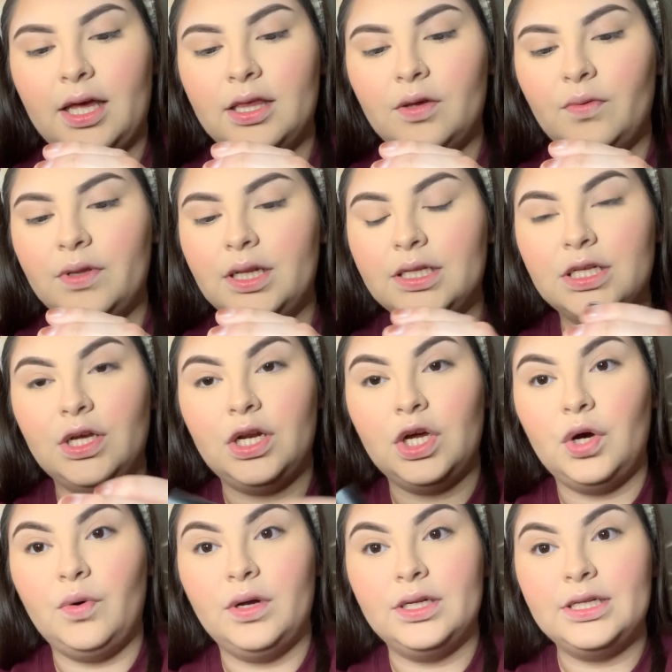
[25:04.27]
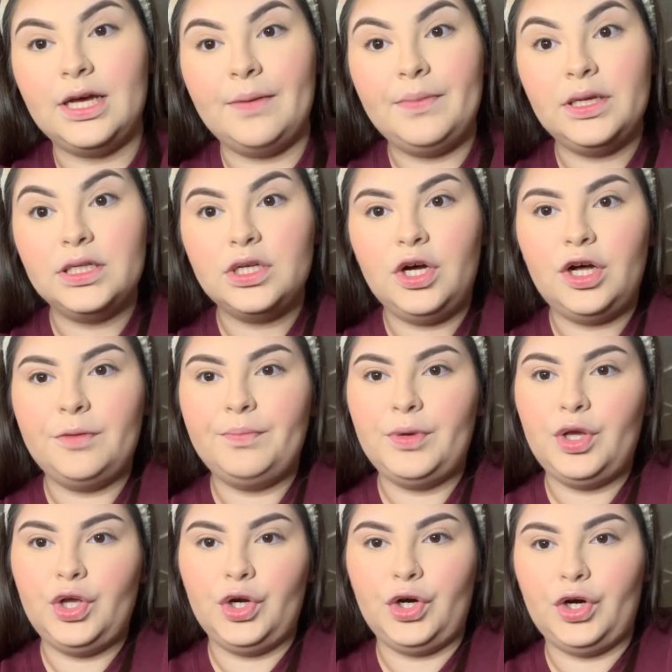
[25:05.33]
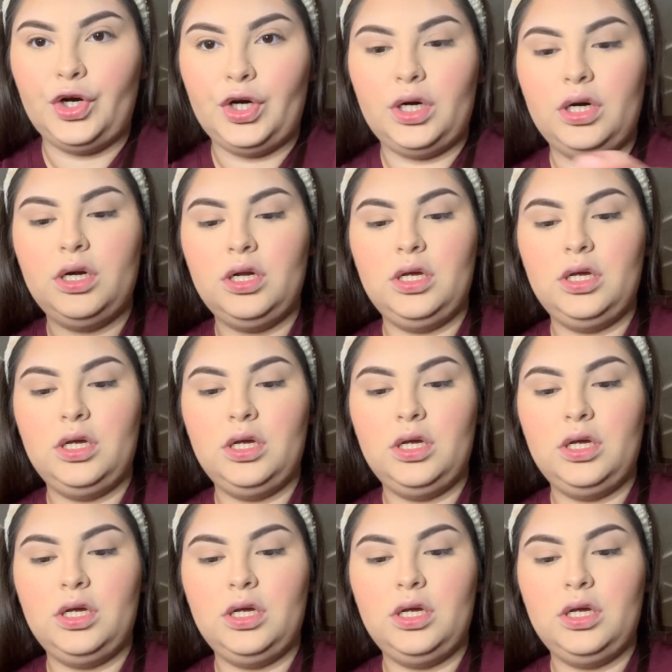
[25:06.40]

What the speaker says: and the one that's going to go on top is called Pure.